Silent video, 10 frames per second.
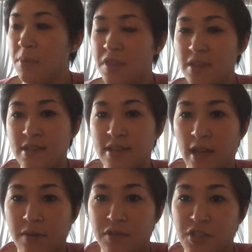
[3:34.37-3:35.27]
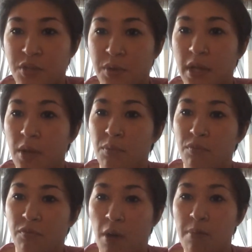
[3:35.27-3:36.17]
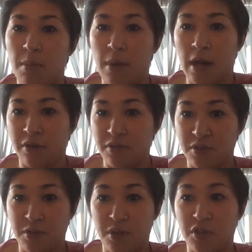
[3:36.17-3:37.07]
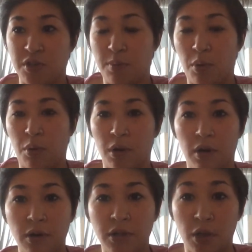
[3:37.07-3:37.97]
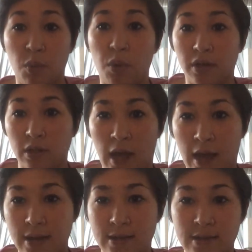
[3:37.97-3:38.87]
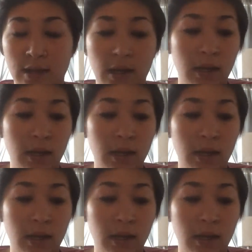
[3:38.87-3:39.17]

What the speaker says: But this is kind of just doing it from the bottle, so you can just pour, you know, one glass